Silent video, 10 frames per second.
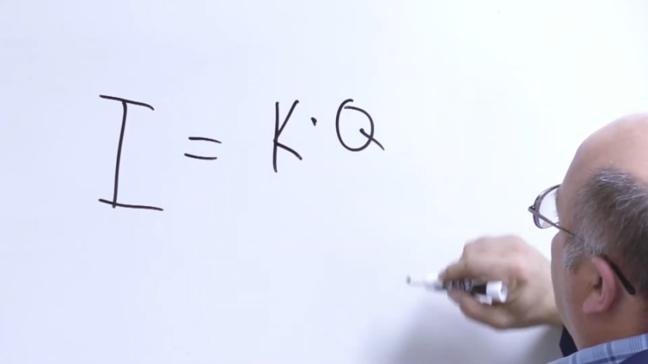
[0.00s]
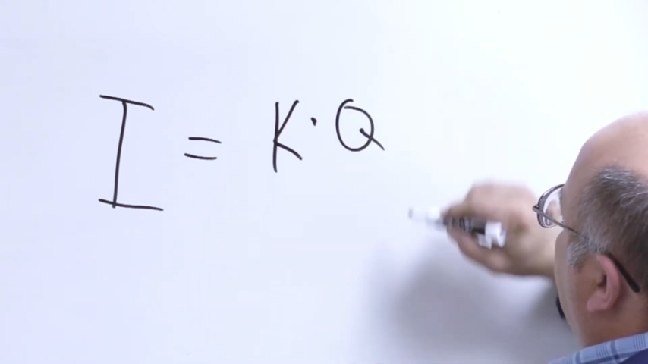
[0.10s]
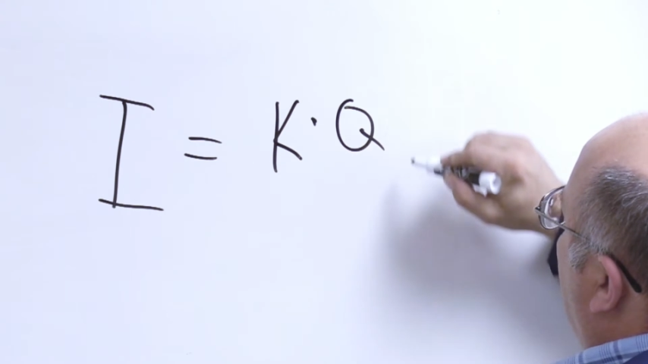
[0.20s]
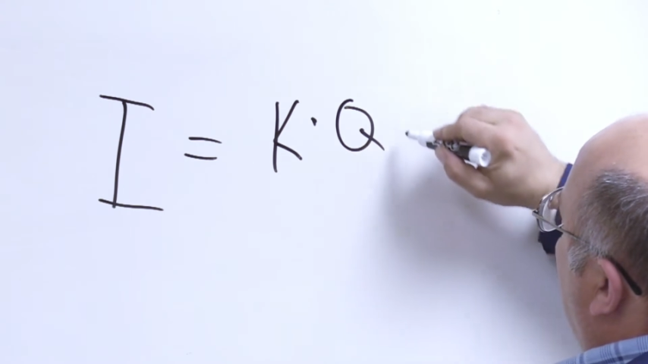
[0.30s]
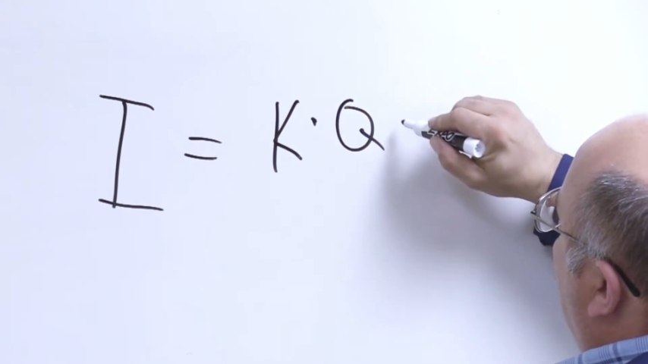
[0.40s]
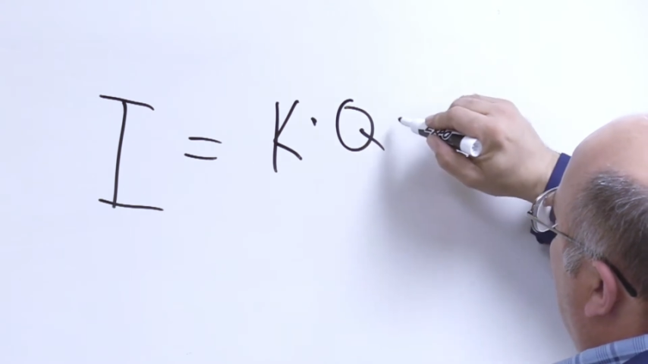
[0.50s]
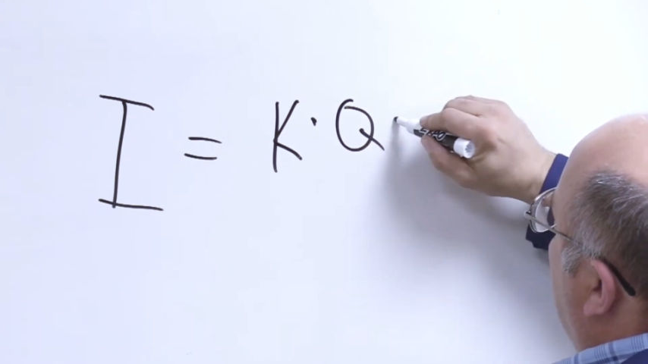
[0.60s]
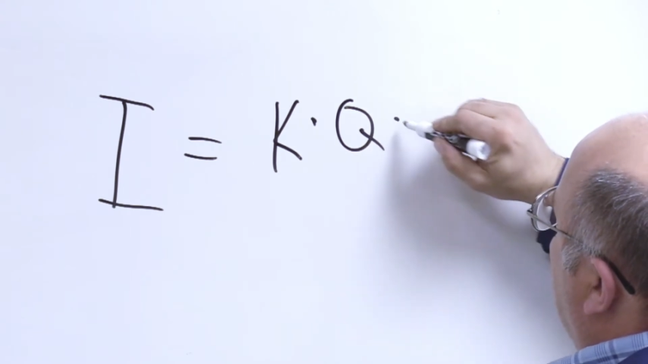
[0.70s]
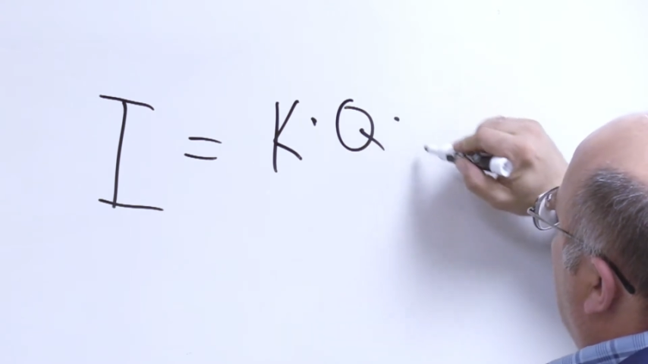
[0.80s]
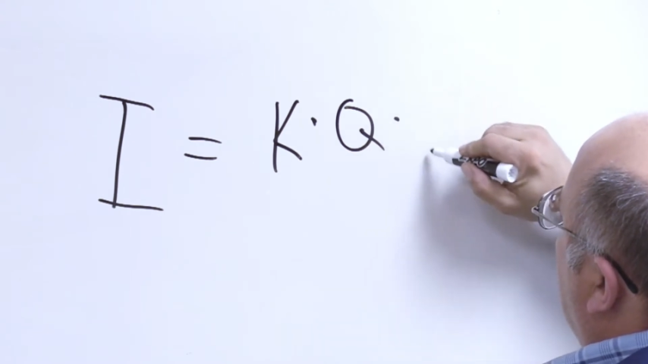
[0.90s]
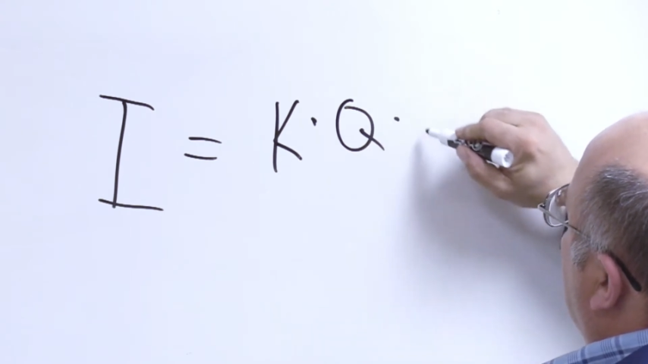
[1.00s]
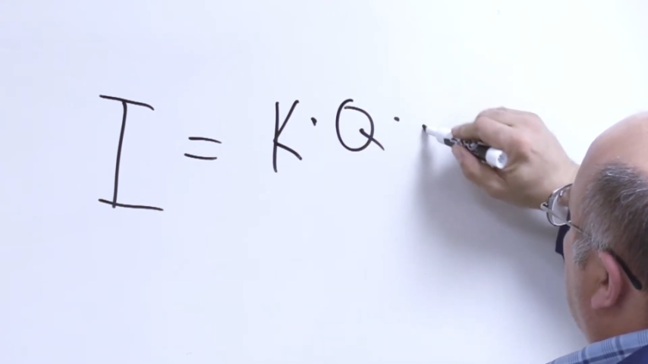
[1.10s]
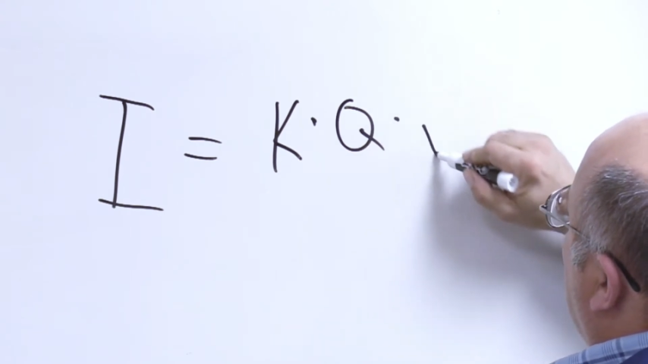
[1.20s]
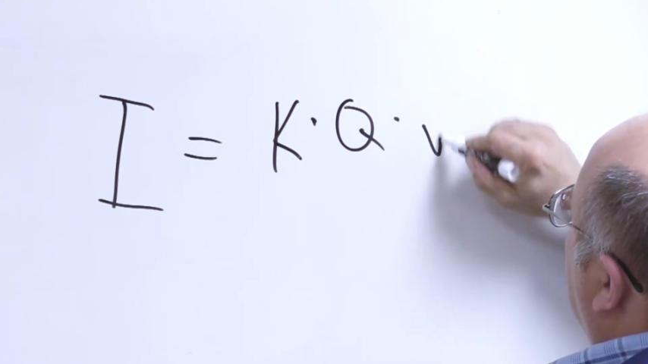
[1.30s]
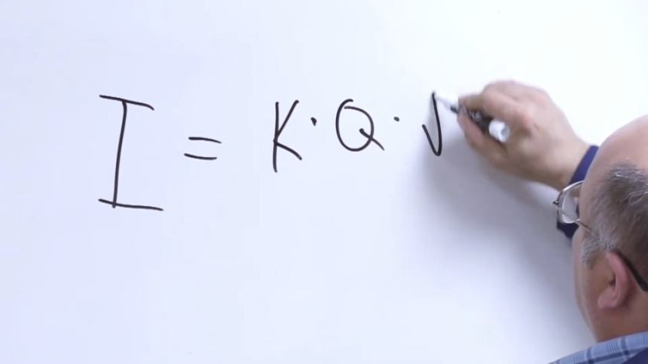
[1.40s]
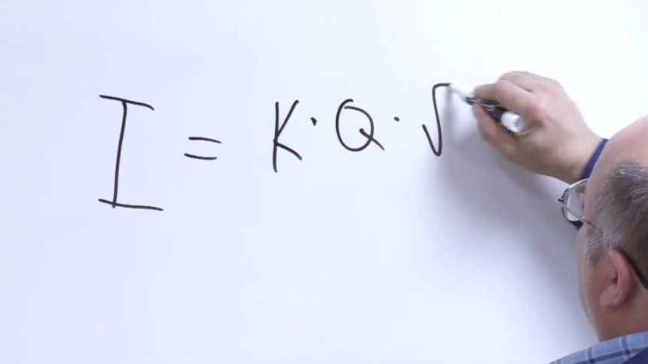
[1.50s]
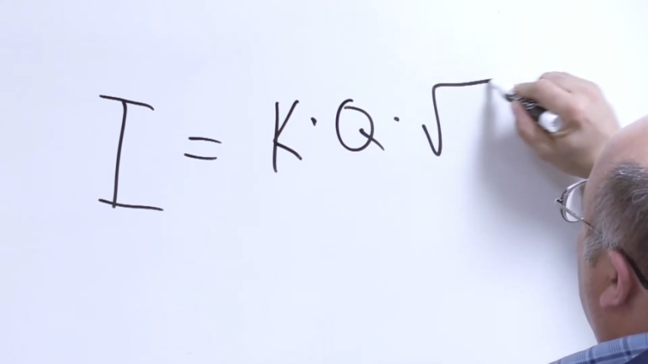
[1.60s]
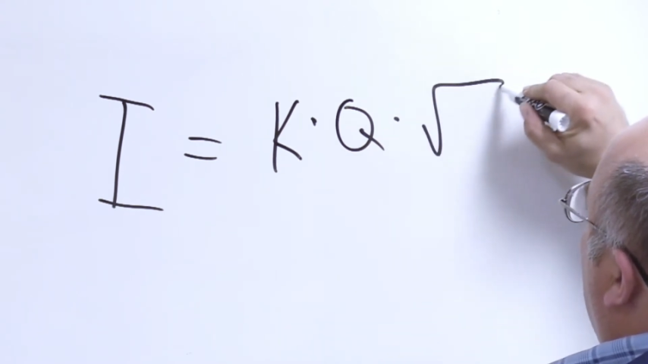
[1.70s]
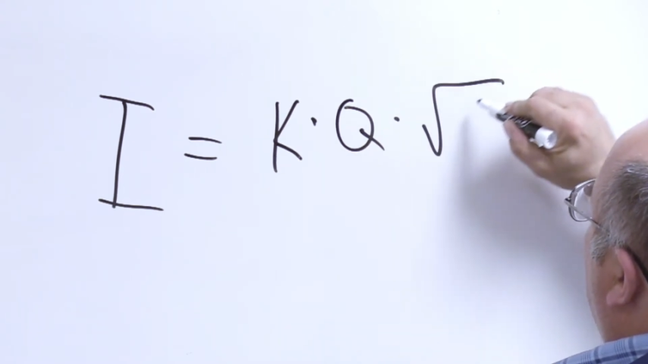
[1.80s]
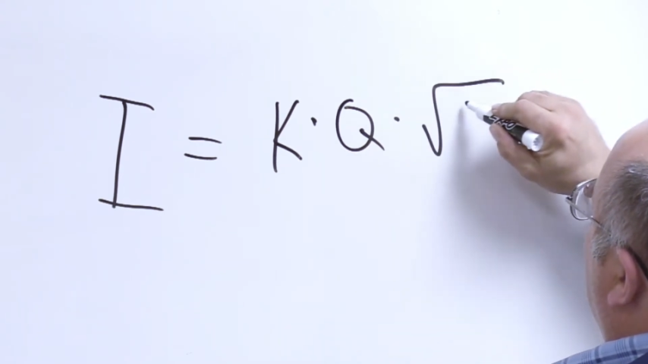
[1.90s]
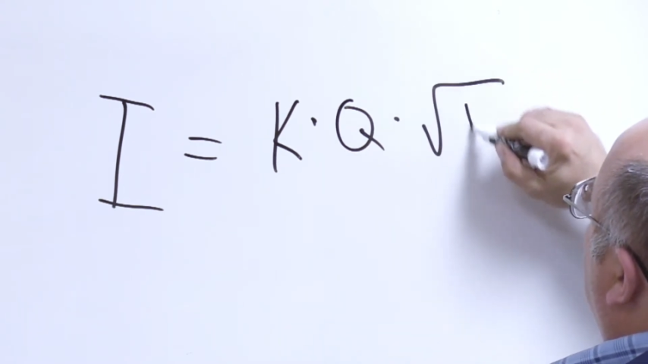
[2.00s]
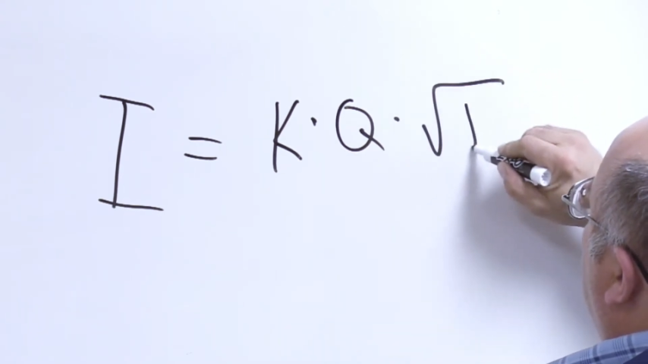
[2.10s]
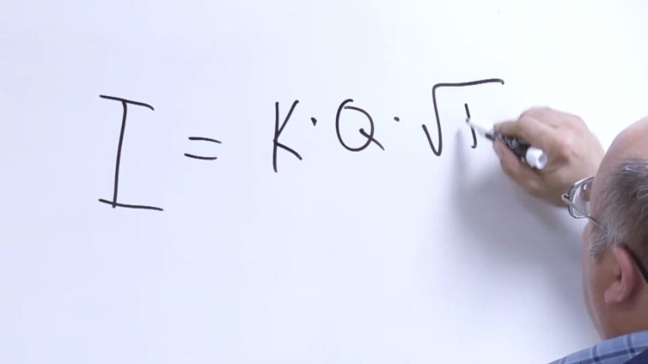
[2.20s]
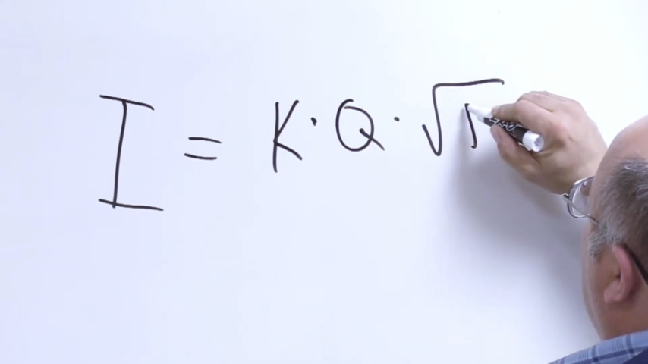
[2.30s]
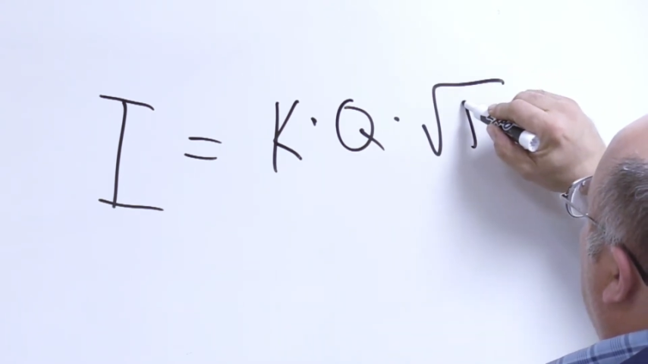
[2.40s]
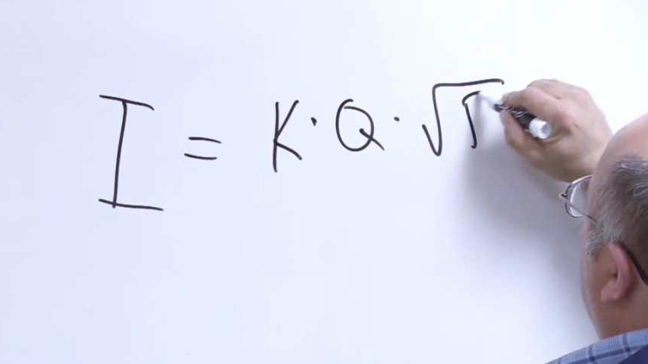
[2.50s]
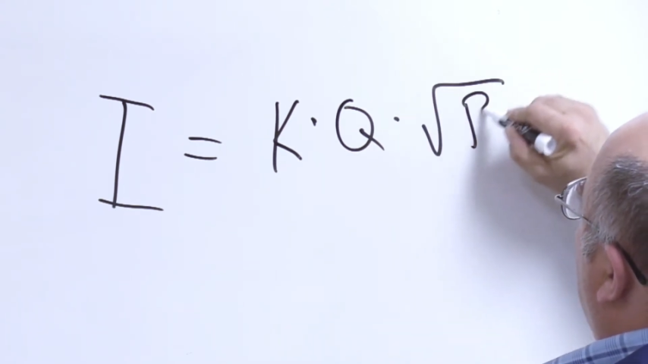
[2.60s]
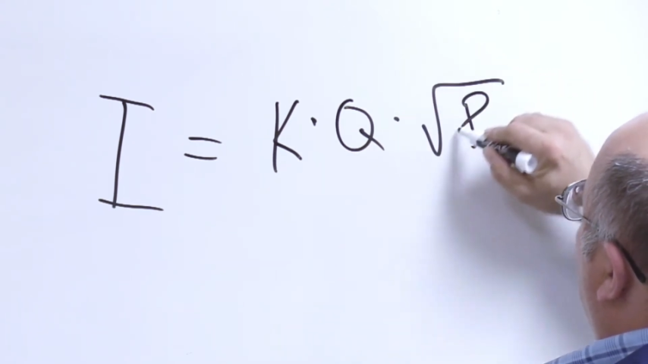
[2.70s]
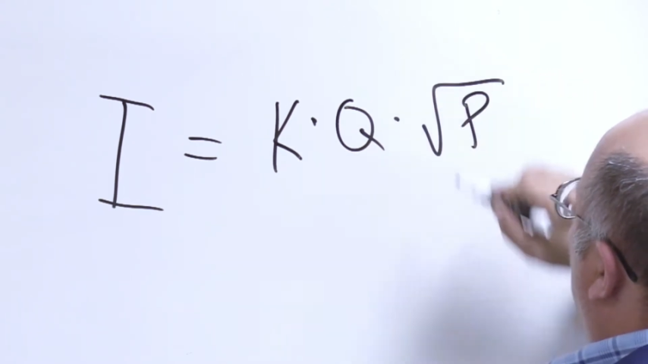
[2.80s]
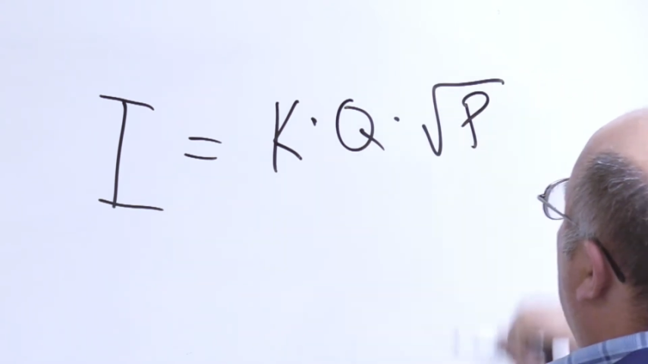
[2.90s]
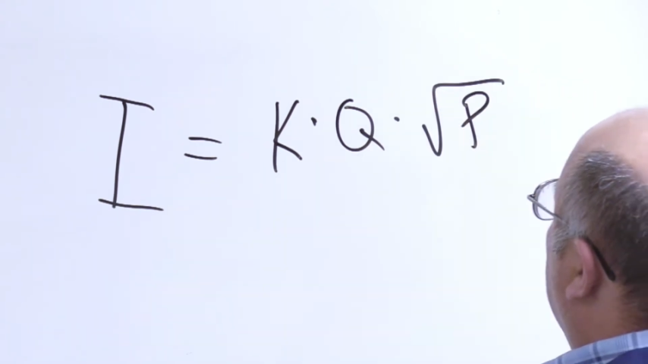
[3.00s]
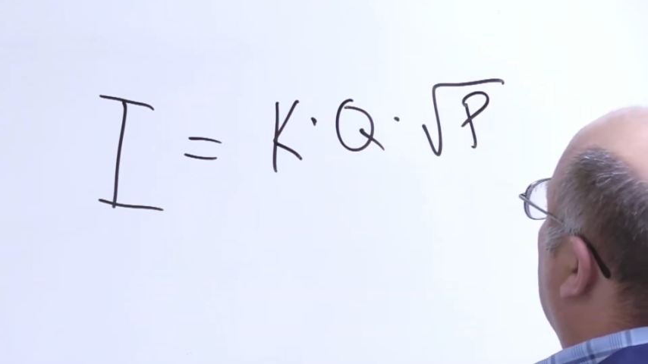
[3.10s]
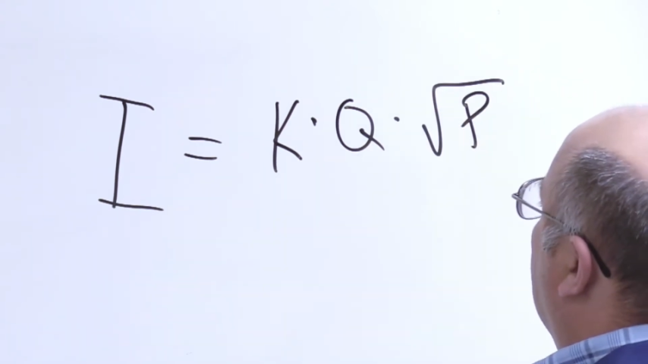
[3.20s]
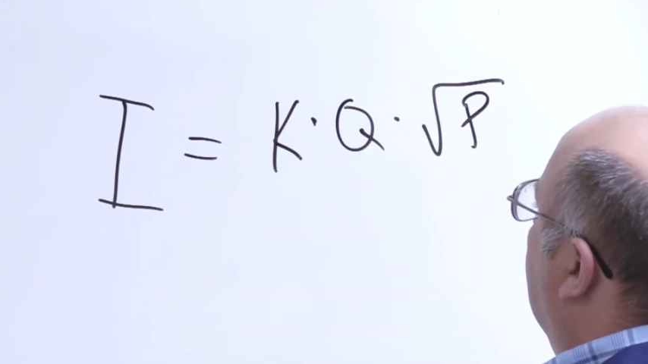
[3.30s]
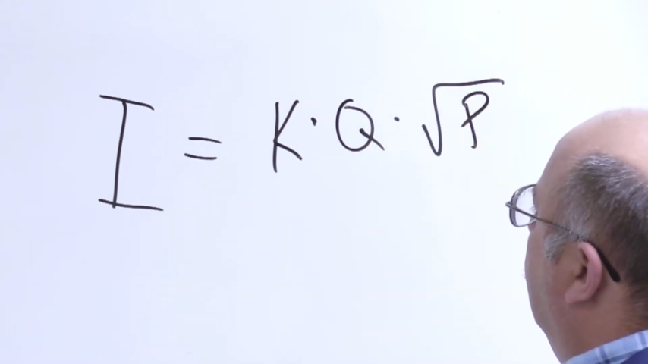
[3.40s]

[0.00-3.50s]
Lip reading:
[unreadable: no face in view]